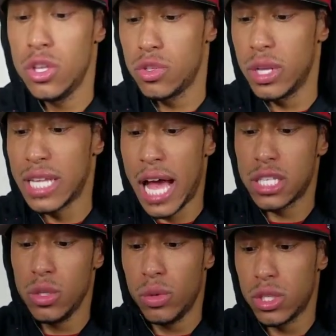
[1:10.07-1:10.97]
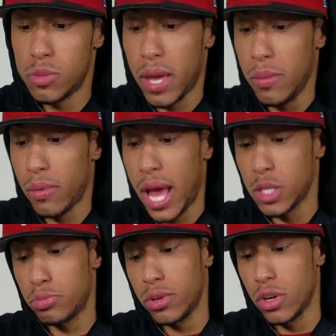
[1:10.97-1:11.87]
So that's actually what this paper has
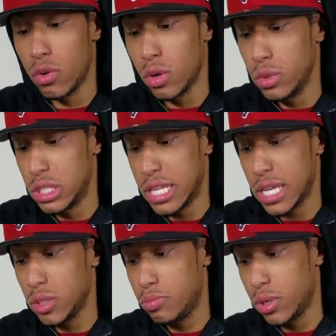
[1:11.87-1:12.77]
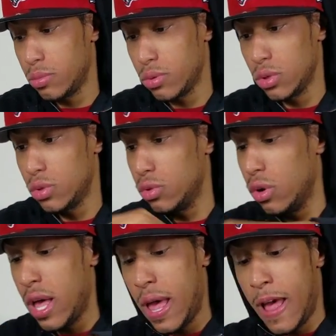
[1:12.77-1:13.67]
printed on it, which is actually pretty cool.